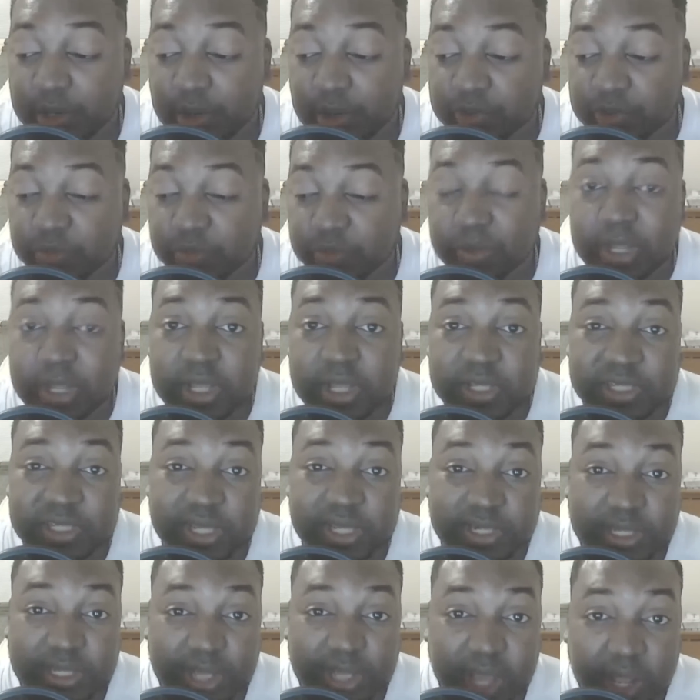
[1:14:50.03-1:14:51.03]
go to:
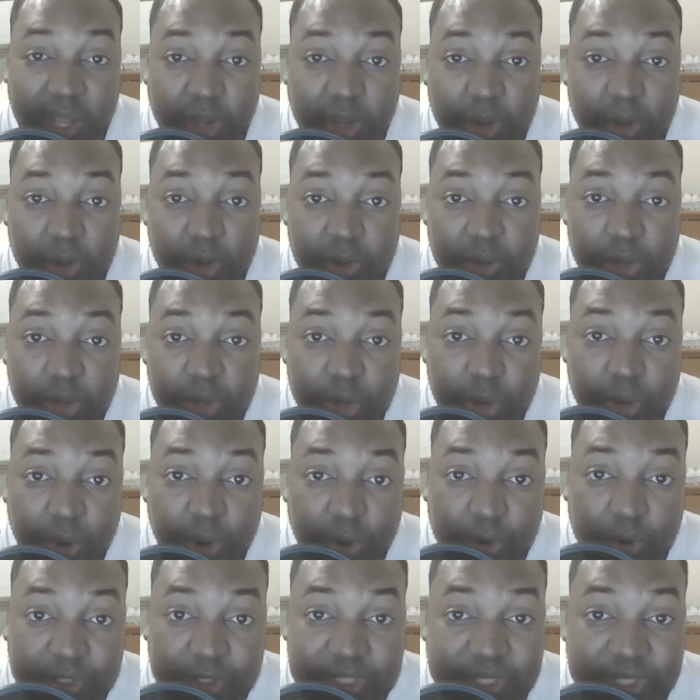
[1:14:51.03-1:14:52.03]
Santiago
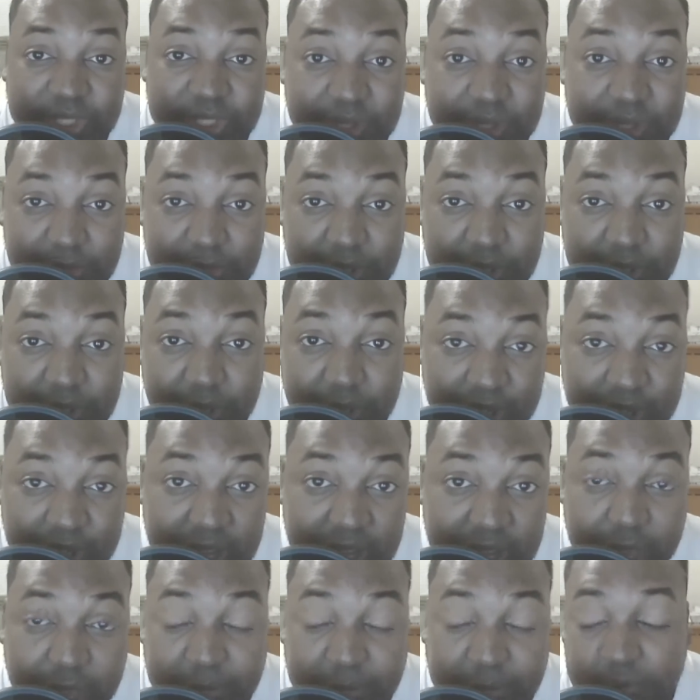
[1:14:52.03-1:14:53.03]
or Santo Domingo, the
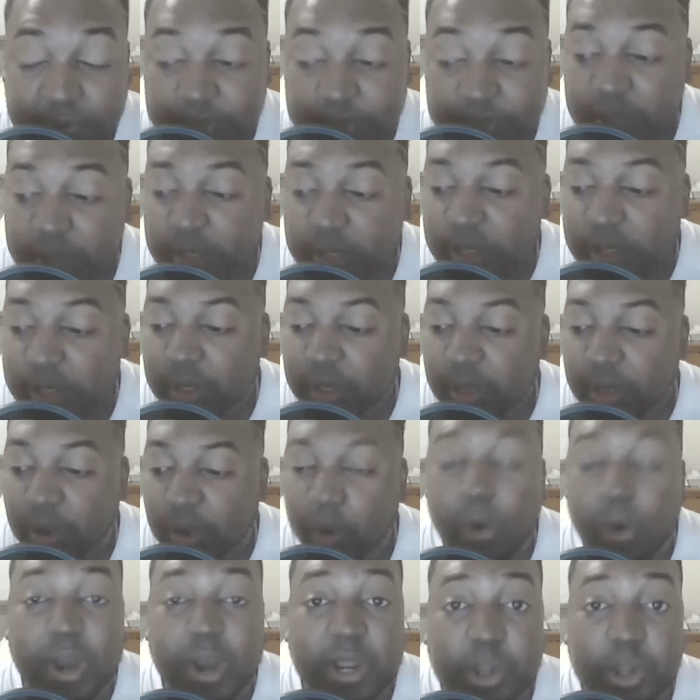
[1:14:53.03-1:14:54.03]
capital. Or
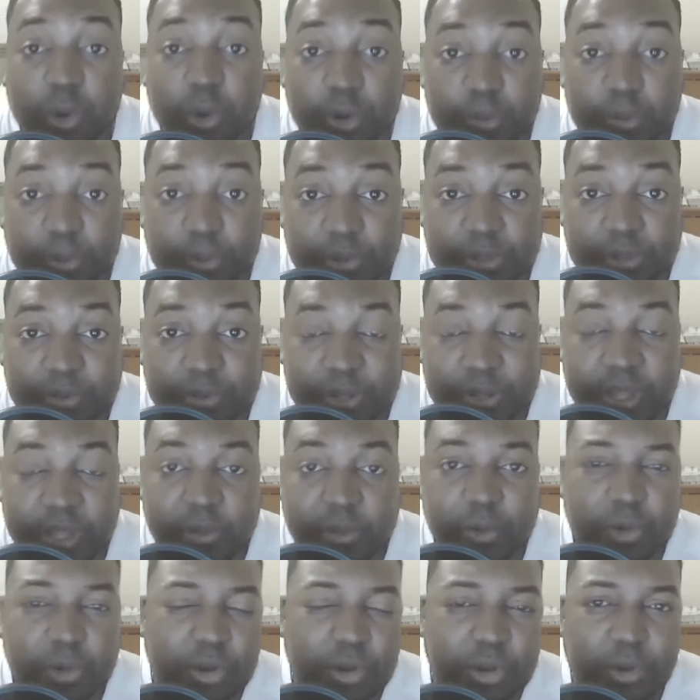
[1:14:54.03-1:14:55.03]
I can go to Puerto Plata. Well,
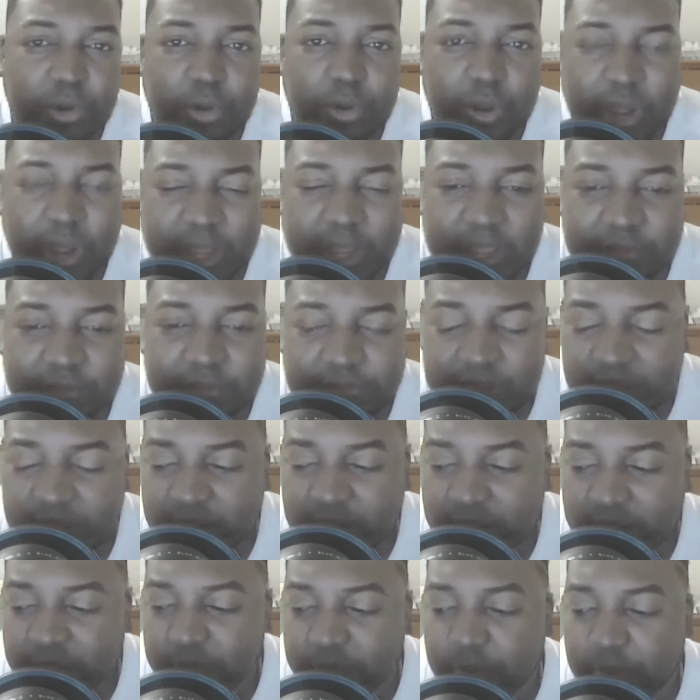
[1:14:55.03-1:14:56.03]
no, I can't fly
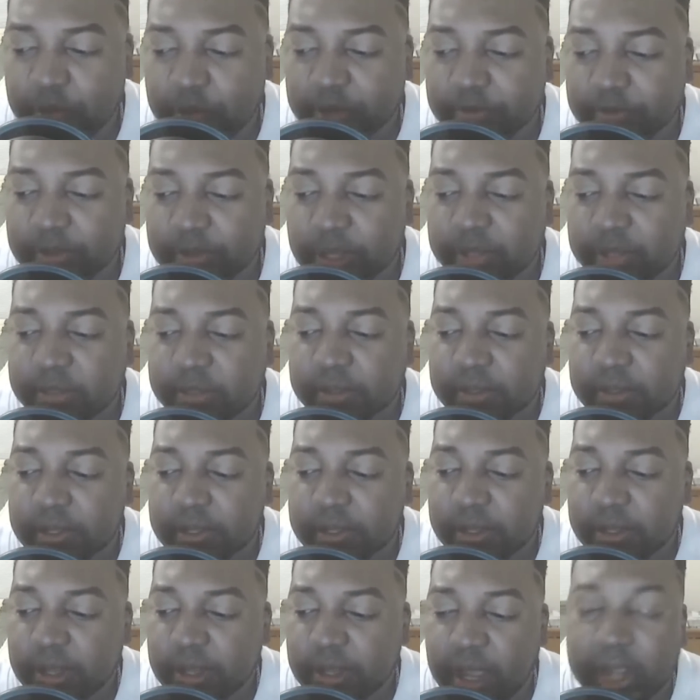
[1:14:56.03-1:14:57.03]
to Puerto Plata.
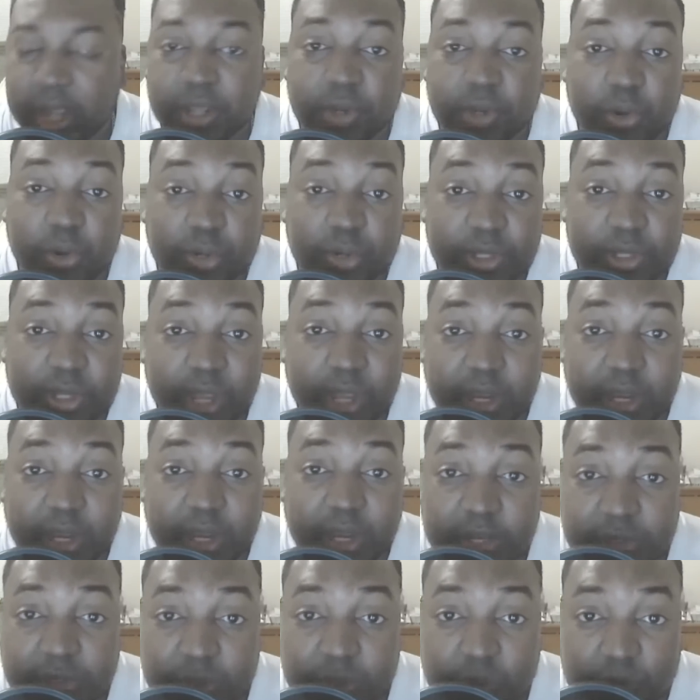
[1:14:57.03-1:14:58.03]
I could
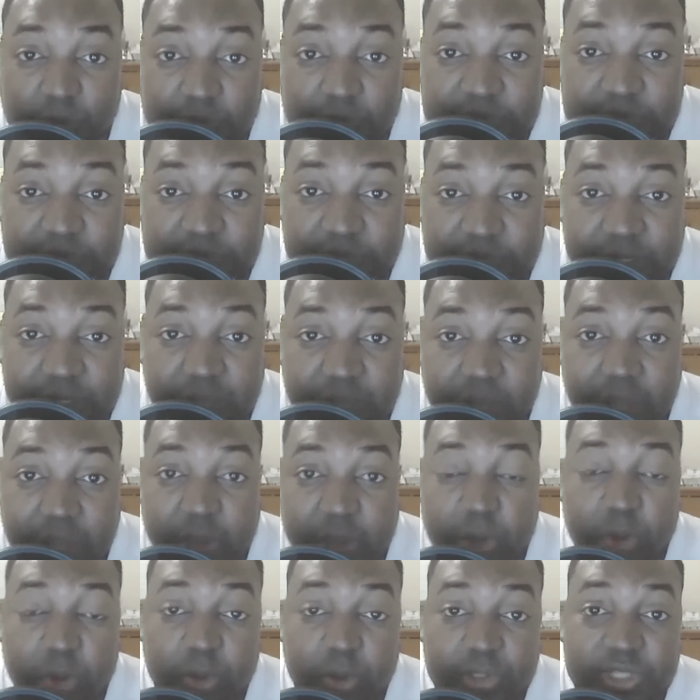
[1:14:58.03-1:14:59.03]
either go to
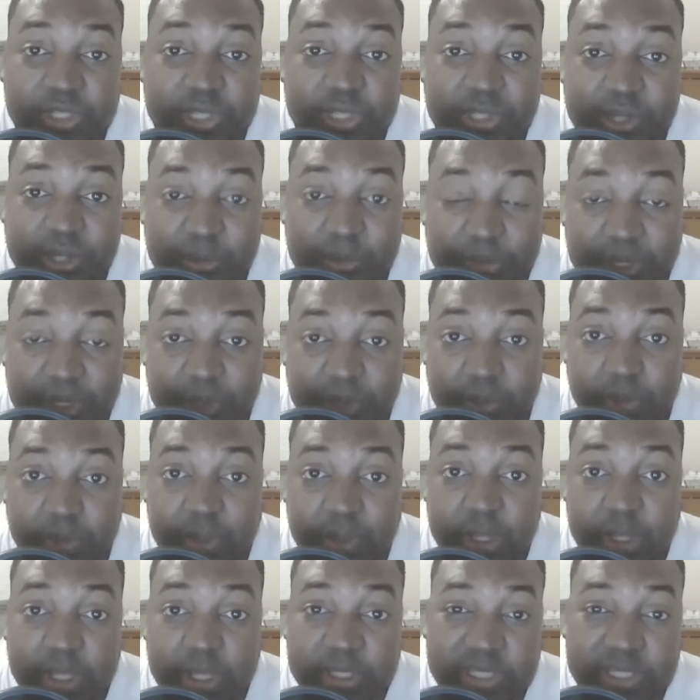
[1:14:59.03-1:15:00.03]
Santiago or Santo Domingo.
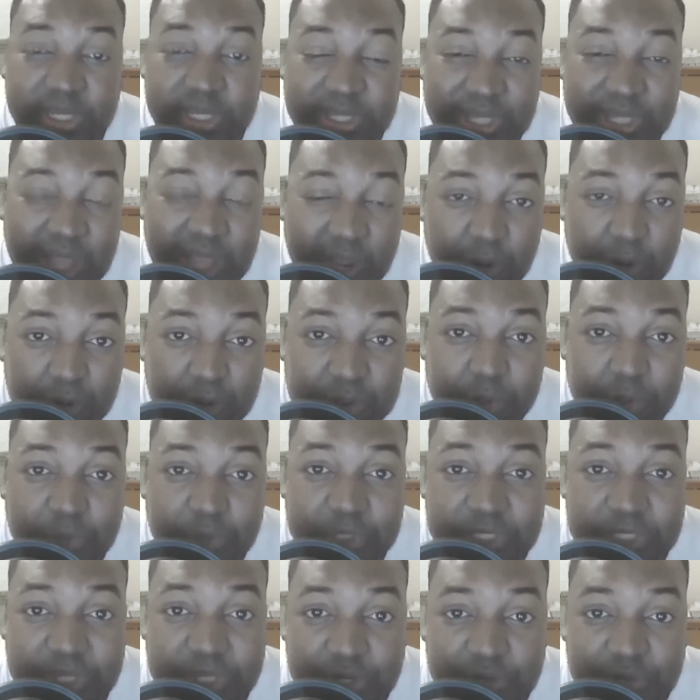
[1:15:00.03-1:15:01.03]
Santiago is more
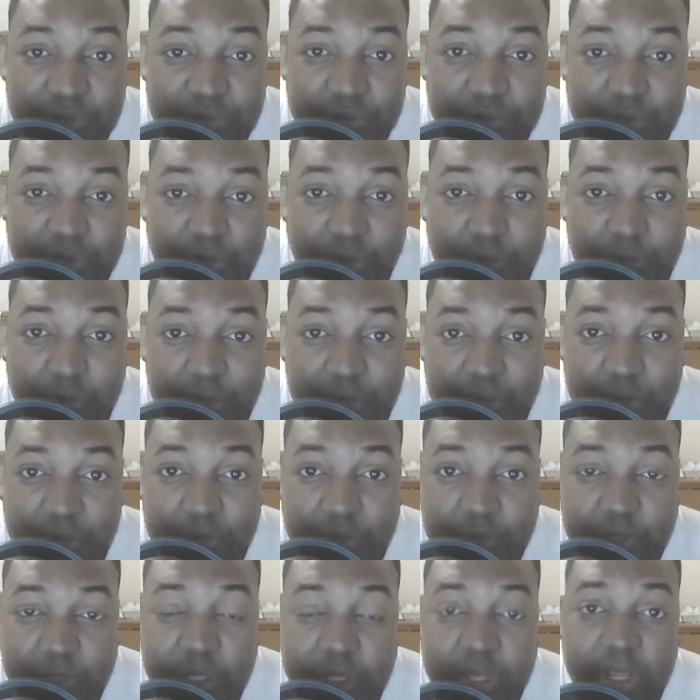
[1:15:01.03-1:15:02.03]
central, more middle,
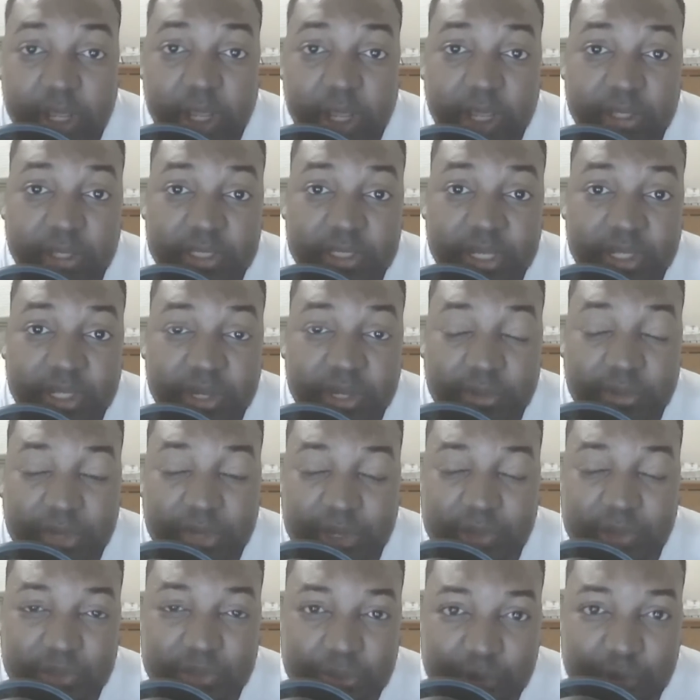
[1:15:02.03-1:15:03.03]
and Santo Domingo
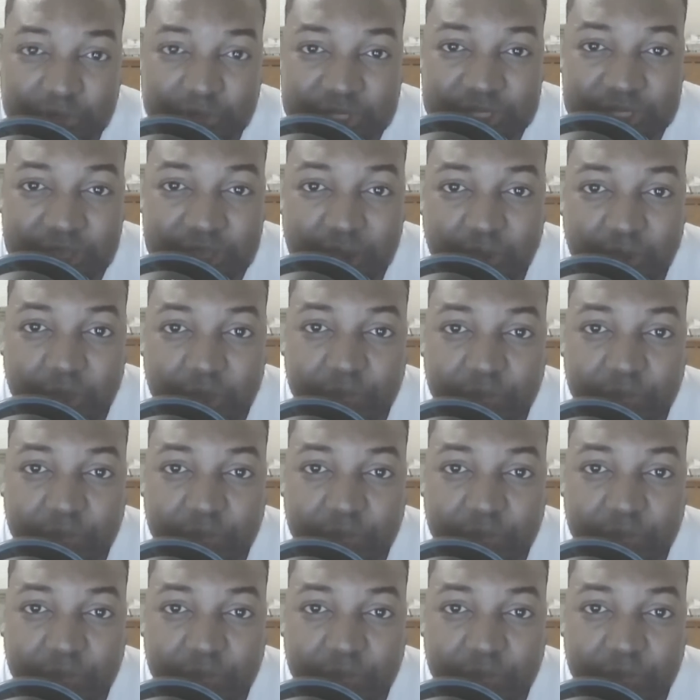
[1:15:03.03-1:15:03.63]
is more south of